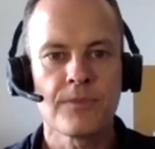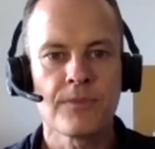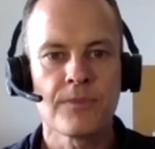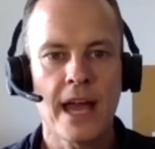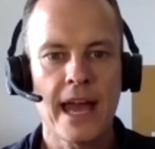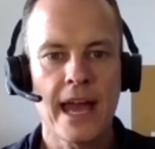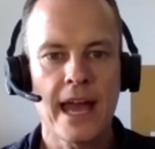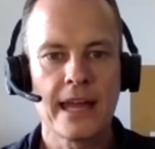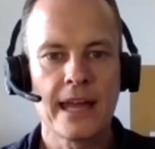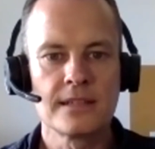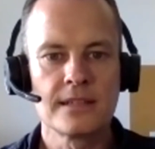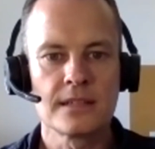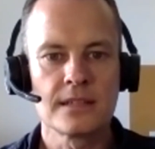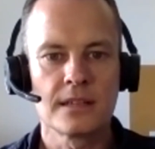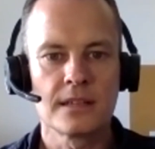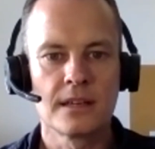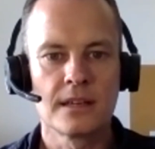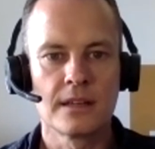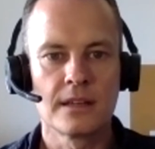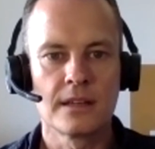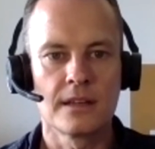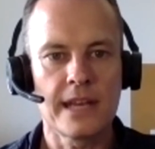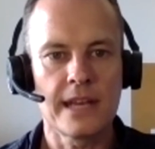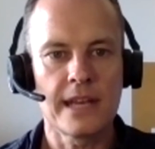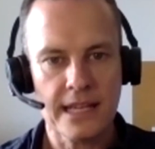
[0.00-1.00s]
And
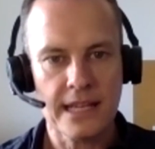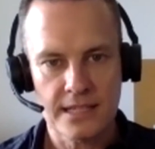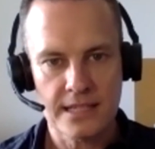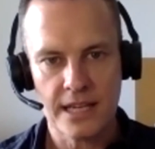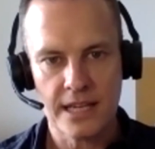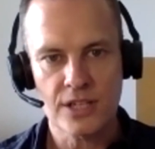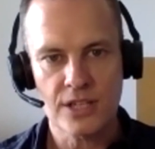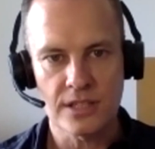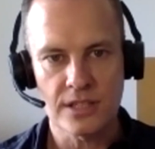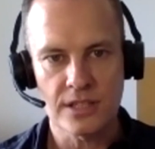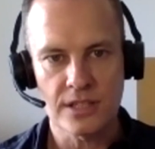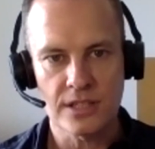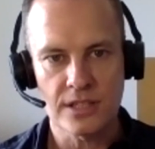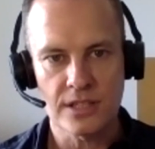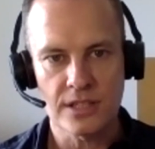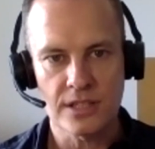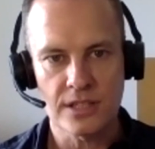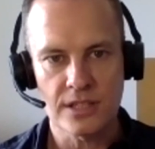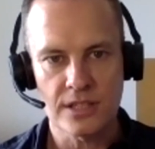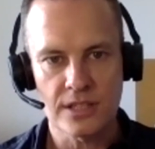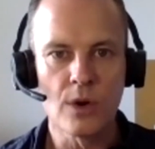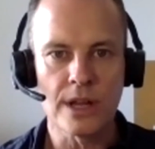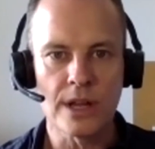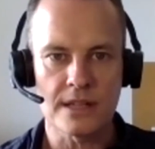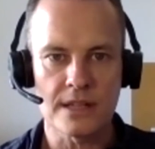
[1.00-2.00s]
the next section, the
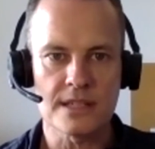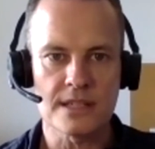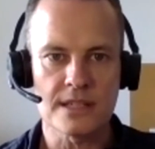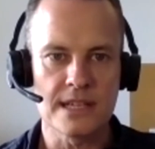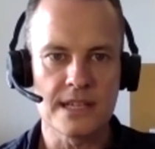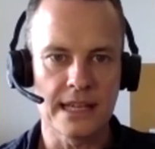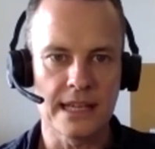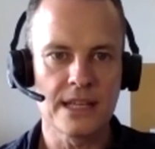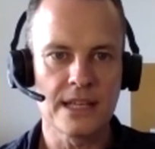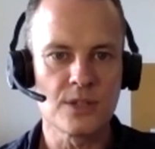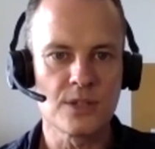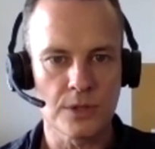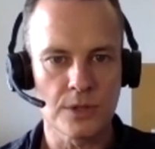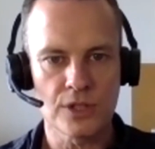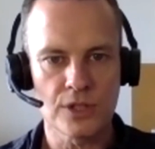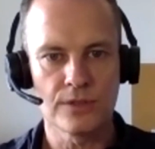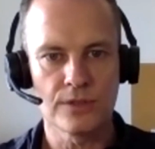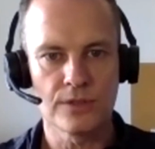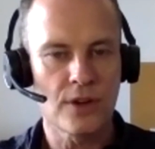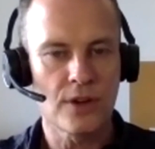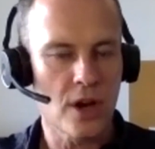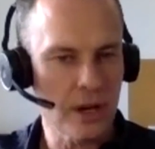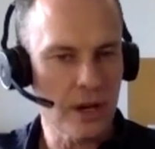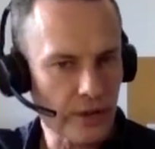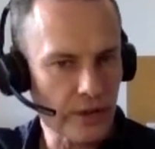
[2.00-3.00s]
target audience needs, which
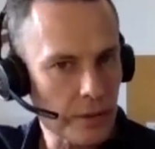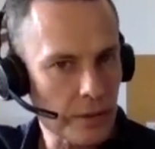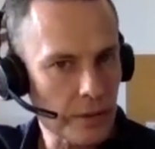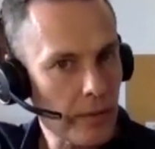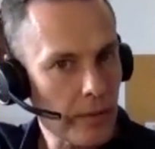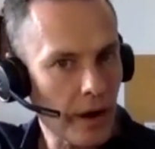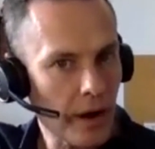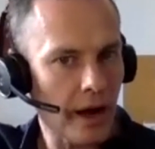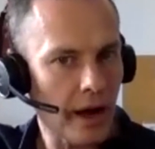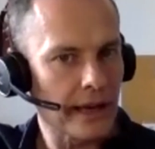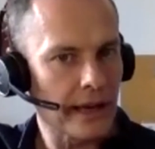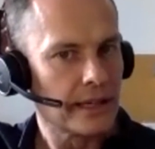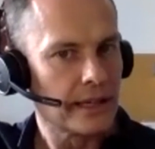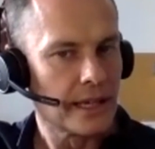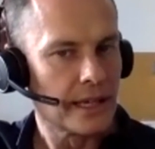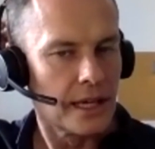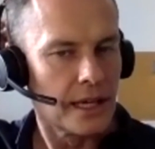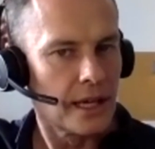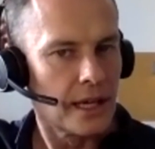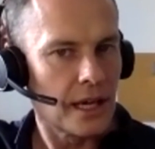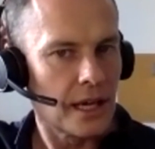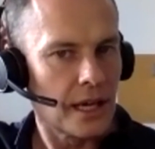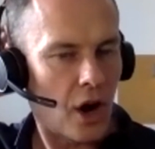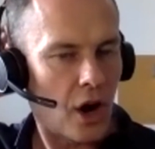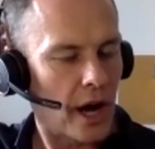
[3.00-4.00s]
you've kind of combined,
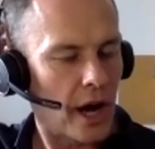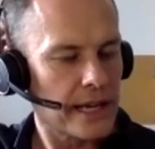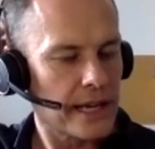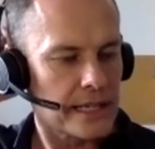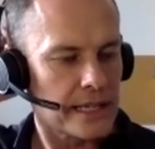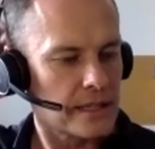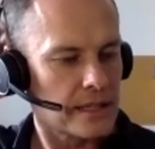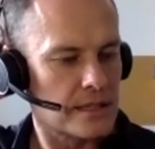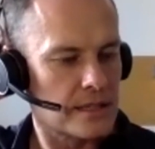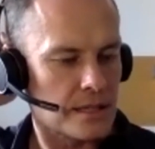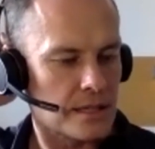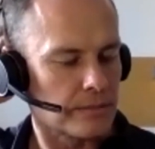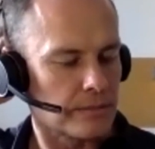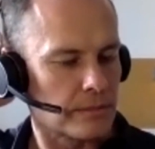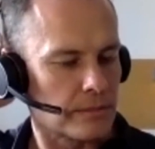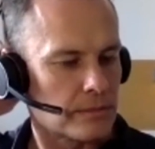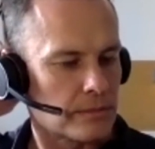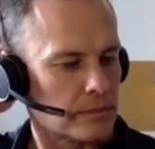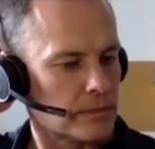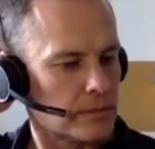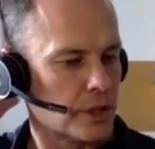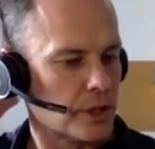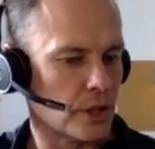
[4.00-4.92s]
I did some